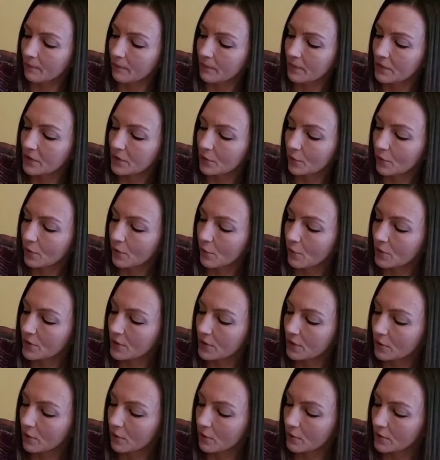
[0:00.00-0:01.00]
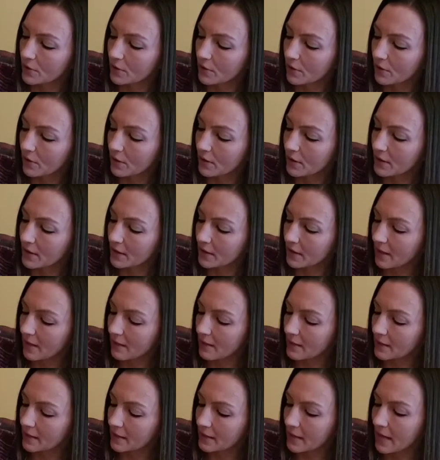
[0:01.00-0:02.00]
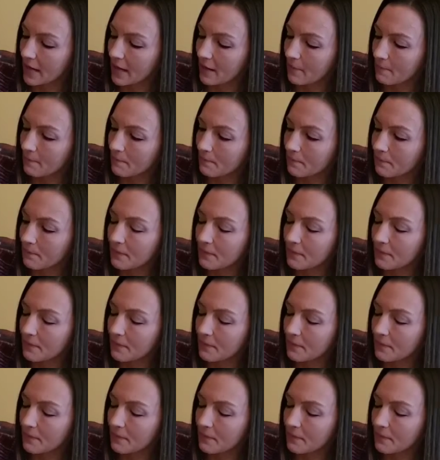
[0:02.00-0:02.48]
So those notes are going to stay the same.